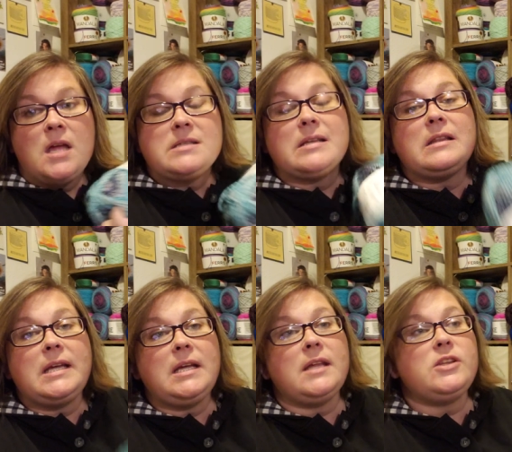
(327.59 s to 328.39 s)
to
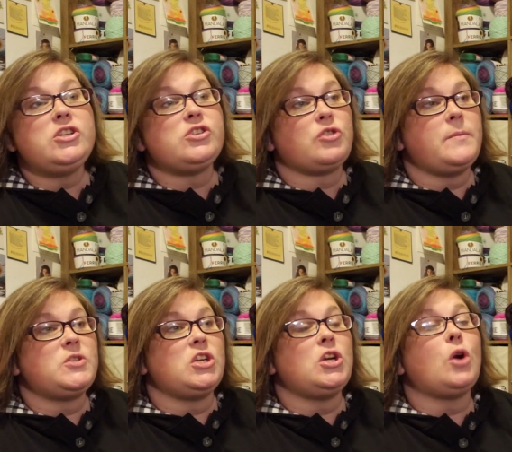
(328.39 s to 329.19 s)
link in the
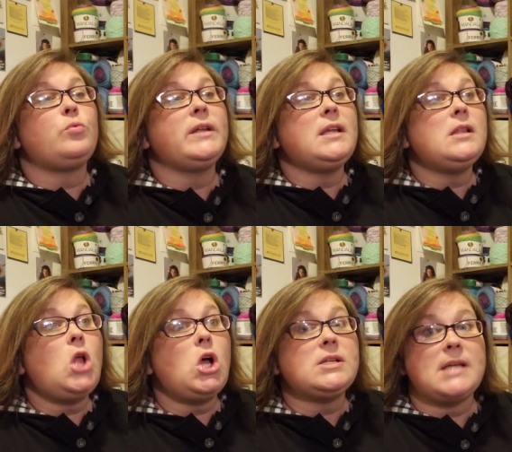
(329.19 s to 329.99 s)
description a really
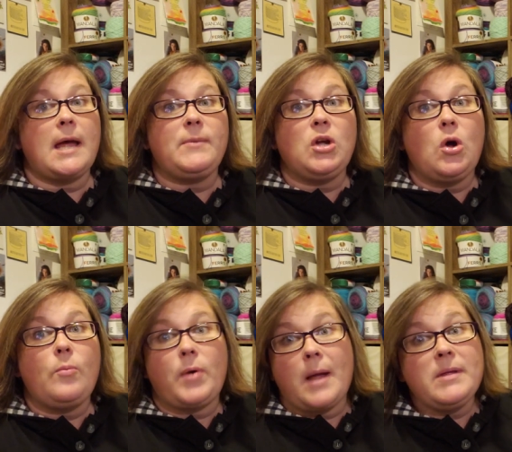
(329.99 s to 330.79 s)
long time ago,
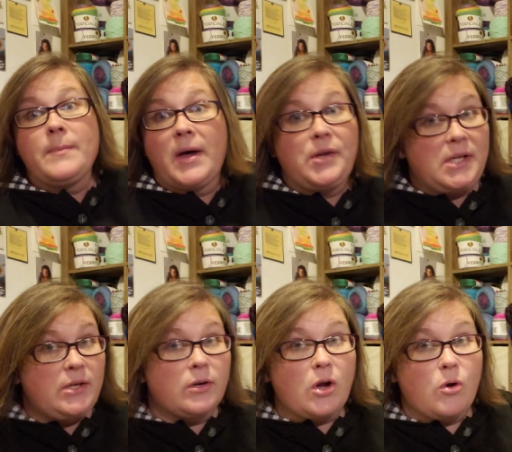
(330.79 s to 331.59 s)
probably about a
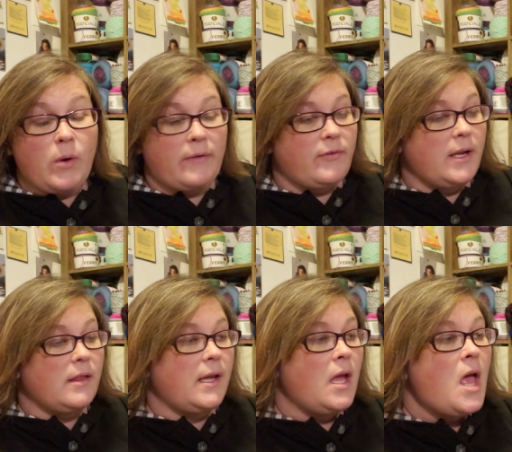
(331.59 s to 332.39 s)
year ago, quite
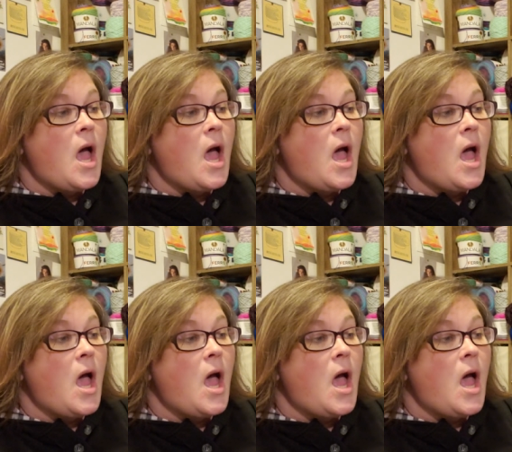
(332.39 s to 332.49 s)
frankly,